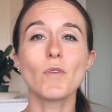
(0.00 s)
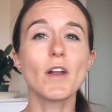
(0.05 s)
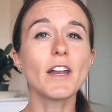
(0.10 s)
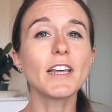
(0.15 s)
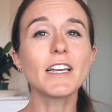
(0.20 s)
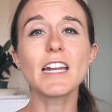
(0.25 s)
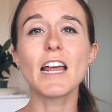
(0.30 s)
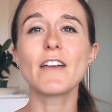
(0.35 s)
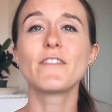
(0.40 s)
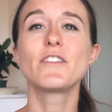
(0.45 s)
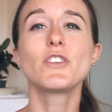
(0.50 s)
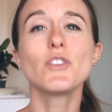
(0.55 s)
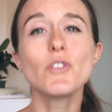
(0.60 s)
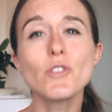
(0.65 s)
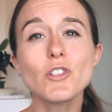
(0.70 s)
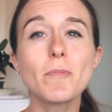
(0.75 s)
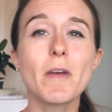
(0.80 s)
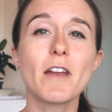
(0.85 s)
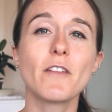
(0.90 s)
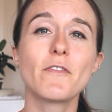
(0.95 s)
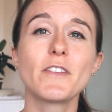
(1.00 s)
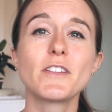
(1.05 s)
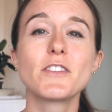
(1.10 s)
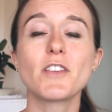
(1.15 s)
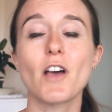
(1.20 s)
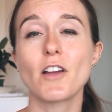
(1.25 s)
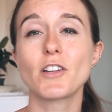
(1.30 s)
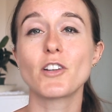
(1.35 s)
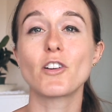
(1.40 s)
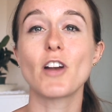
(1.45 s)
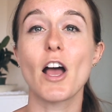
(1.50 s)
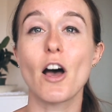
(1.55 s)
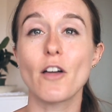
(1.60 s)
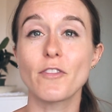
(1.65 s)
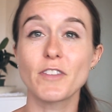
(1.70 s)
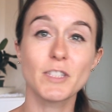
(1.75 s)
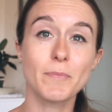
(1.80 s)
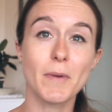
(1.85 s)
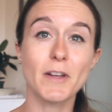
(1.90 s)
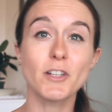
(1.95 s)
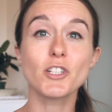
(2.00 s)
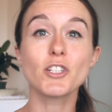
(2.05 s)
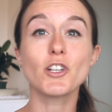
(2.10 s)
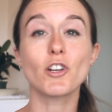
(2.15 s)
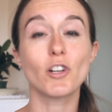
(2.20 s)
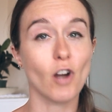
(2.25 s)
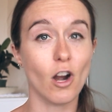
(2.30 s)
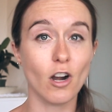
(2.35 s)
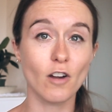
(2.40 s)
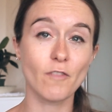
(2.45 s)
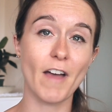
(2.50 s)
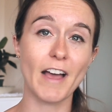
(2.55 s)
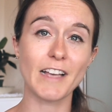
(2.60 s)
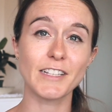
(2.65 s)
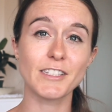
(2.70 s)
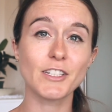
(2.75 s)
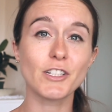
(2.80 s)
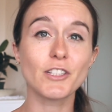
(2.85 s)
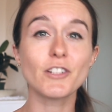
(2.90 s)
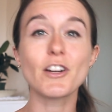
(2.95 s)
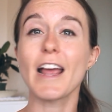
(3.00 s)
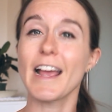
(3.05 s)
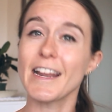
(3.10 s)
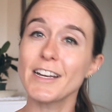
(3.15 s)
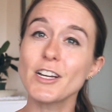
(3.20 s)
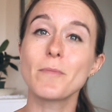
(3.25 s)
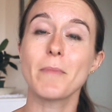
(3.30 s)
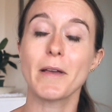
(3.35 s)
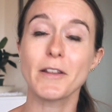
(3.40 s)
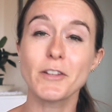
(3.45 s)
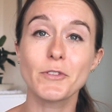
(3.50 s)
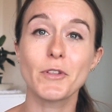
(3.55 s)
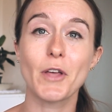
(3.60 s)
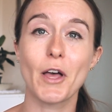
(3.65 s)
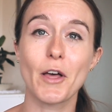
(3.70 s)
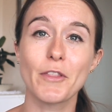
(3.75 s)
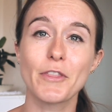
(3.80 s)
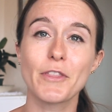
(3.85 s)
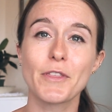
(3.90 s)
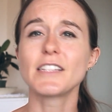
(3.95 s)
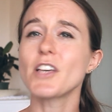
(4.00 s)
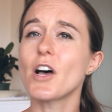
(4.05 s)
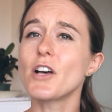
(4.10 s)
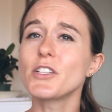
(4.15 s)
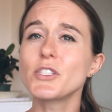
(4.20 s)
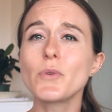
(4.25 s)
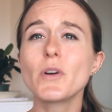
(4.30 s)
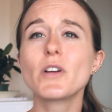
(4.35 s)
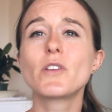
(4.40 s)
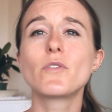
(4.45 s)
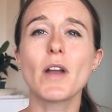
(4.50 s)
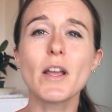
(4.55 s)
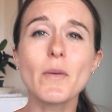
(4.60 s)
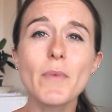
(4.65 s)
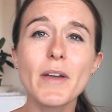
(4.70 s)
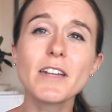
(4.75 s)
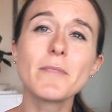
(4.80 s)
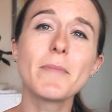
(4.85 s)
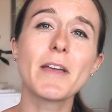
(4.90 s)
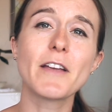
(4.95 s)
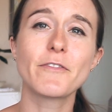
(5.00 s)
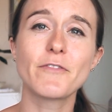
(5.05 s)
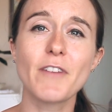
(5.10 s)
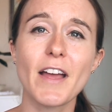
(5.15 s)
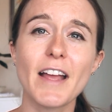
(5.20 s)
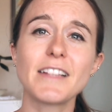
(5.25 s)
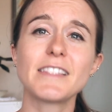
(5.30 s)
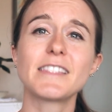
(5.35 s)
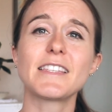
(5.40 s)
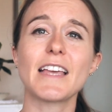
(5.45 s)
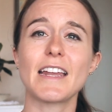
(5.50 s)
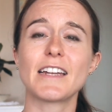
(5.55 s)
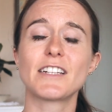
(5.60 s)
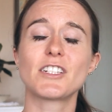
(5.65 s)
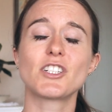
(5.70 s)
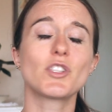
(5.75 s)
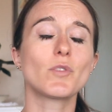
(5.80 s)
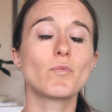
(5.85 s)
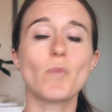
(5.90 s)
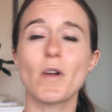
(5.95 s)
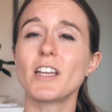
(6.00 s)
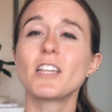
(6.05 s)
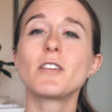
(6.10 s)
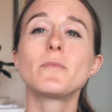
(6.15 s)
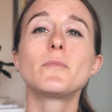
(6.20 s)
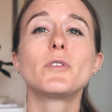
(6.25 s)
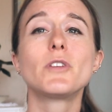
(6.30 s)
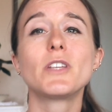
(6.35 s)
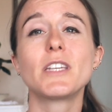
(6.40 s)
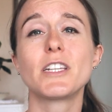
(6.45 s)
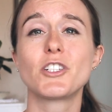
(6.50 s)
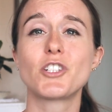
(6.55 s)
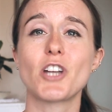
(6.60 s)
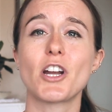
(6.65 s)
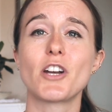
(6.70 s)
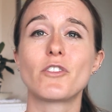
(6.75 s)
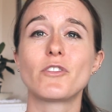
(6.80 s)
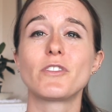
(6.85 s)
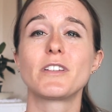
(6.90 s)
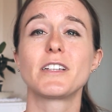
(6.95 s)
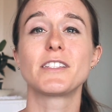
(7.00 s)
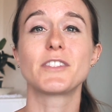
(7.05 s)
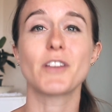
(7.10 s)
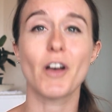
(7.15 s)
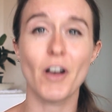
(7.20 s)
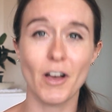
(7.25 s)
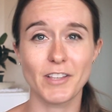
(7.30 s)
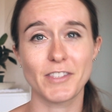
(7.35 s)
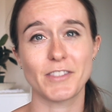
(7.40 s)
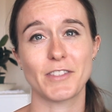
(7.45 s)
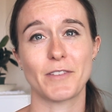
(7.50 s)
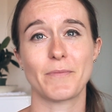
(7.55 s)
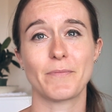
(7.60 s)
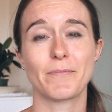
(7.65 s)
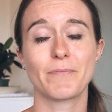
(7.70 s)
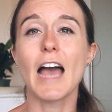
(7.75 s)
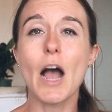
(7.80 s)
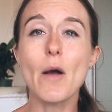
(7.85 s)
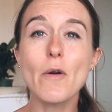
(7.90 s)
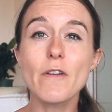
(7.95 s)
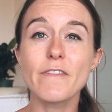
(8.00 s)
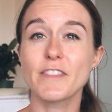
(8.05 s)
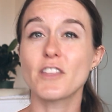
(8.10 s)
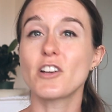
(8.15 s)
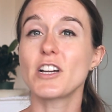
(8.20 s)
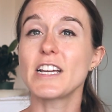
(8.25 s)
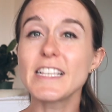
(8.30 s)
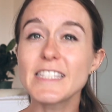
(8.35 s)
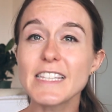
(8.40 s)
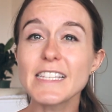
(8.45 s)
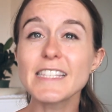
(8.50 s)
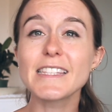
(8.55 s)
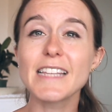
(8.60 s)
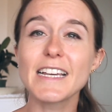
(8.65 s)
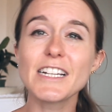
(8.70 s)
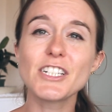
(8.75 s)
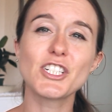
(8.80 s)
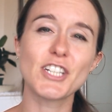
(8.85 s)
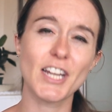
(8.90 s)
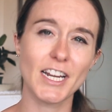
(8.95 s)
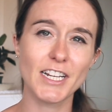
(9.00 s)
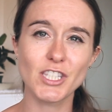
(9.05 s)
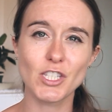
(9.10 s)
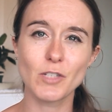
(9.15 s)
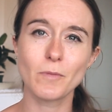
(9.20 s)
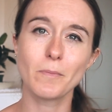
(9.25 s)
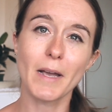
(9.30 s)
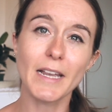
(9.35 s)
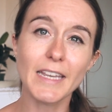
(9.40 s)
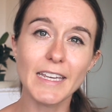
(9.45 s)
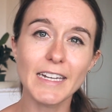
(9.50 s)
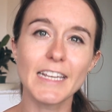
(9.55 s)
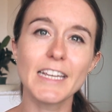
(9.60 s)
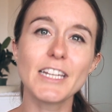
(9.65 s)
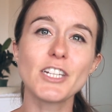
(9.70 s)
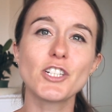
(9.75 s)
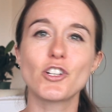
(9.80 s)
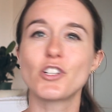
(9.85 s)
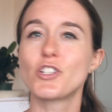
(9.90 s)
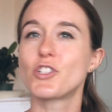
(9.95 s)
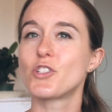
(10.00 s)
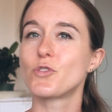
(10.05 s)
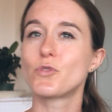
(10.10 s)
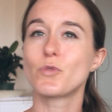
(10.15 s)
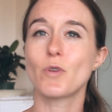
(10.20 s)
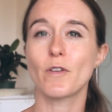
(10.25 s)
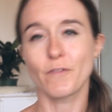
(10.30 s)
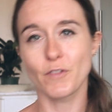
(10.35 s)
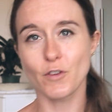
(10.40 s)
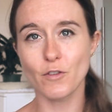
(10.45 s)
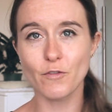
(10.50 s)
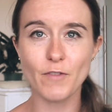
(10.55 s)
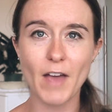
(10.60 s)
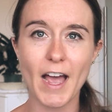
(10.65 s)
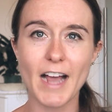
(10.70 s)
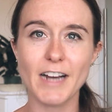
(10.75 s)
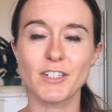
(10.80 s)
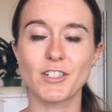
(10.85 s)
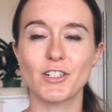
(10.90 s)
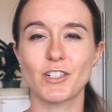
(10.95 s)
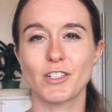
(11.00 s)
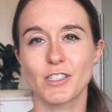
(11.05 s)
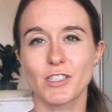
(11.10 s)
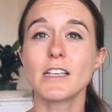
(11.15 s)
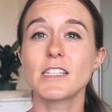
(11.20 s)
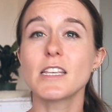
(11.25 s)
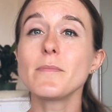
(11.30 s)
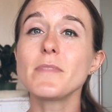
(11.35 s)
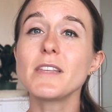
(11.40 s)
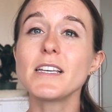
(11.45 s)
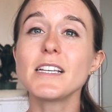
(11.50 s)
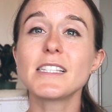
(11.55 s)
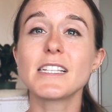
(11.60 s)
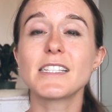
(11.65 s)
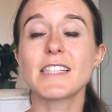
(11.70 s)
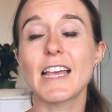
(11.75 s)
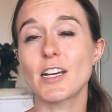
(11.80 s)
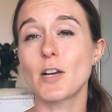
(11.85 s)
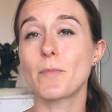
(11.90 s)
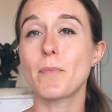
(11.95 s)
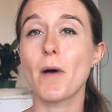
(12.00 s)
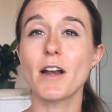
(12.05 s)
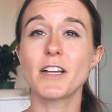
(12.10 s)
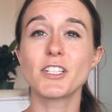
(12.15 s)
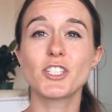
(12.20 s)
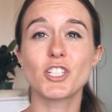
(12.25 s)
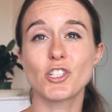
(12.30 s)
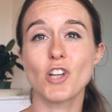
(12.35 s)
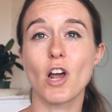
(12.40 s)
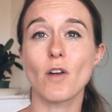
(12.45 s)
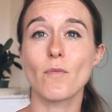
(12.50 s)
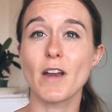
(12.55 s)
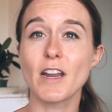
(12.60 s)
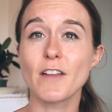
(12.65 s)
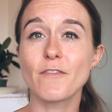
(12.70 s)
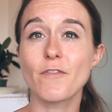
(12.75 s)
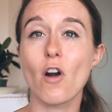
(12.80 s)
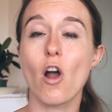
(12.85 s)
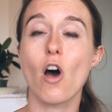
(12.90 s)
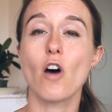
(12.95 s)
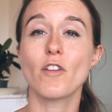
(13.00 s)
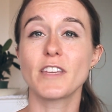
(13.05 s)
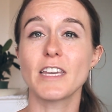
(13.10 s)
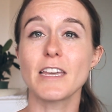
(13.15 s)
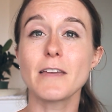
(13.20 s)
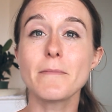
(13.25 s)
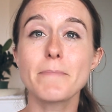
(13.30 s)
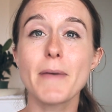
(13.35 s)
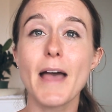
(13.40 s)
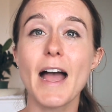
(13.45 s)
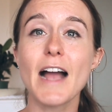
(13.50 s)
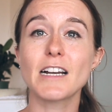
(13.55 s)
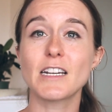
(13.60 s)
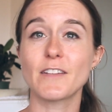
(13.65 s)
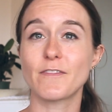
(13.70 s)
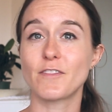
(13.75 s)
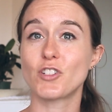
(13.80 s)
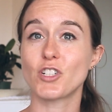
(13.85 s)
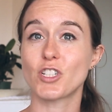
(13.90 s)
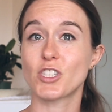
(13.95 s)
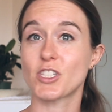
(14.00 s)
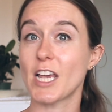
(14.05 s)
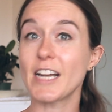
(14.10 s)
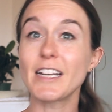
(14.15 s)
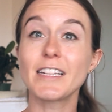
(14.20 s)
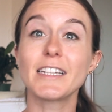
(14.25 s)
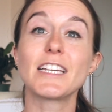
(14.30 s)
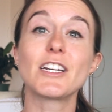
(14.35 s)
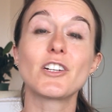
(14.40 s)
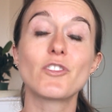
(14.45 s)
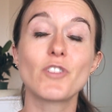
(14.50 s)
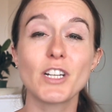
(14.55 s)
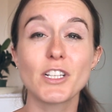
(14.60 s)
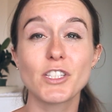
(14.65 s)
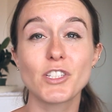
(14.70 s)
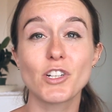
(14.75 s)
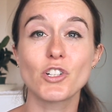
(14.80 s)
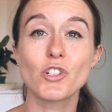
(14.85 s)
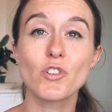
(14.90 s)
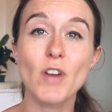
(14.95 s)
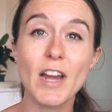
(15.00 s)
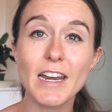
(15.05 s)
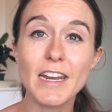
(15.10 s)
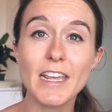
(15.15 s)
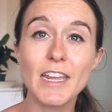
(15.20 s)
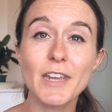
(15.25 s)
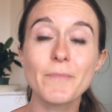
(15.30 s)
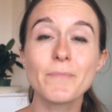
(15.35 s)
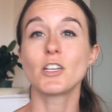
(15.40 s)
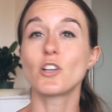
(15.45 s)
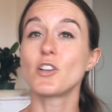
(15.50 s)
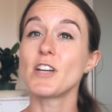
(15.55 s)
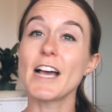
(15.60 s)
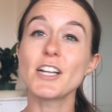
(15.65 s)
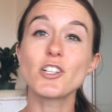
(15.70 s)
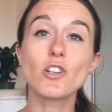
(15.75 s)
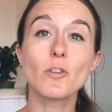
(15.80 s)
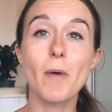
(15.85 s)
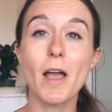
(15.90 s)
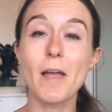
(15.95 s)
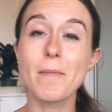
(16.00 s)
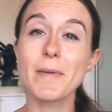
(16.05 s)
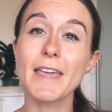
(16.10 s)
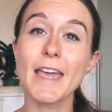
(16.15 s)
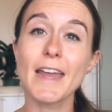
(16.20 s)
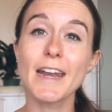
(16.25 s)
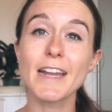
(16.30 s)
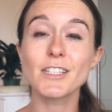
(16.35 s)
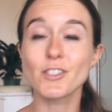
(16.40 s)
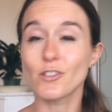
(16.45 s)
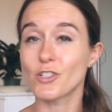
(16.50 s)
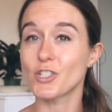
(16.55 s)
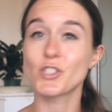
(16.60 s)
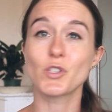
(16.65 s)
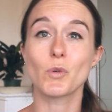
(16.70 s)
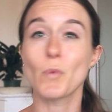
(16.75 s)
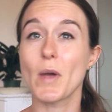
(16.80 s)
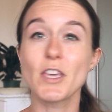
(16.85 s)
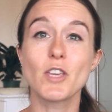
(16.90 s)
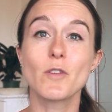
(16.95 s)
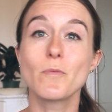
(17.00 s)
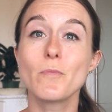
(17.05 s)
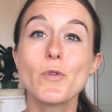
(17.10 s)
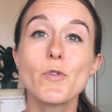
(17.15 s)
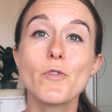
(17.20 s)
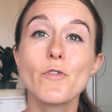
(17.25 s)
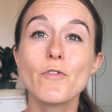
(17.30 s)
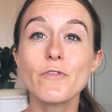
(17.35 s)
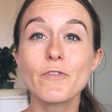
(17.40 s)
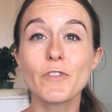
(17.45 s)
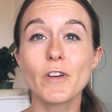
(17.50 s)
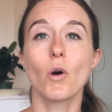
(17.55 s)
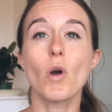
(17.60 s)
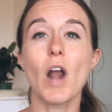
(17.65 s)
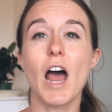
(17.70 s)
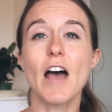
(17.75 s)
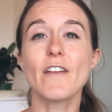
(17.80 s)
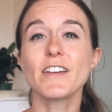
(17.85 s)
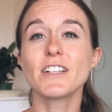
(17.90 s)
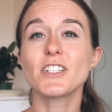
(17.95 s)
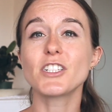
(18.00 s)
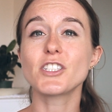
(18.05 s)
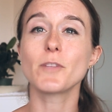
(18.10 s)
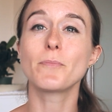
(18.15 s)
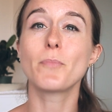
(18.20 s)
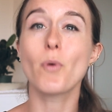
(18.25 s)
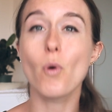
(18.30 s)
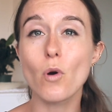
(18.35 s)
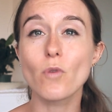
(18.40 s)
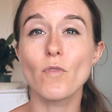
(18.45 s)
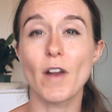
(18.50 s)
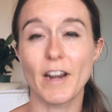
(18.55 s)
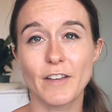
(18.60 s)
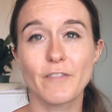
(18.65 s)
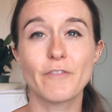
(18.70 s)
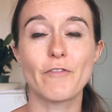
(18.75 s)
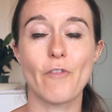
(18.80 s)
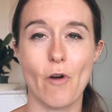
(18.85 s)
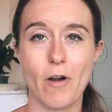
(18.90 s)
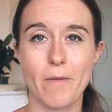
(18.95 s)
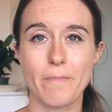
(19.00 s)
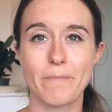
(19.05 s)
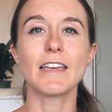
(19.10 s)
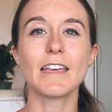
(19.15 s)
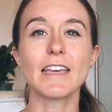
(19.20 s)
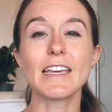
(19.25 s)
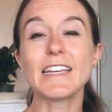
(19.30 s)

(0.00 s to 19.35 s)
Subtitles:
Running can have huge benefits on your health, especially your cardiovascular and your mental health. It's also a great way to make friends, and just the running community in general is awesome. However, there is a slight chance you might get injured due to a few factors. Some of these is that your body's just not ready for all the impact if you just suddenly increase your training, your natural biomechanics are just the way you move, or having just a poor running form.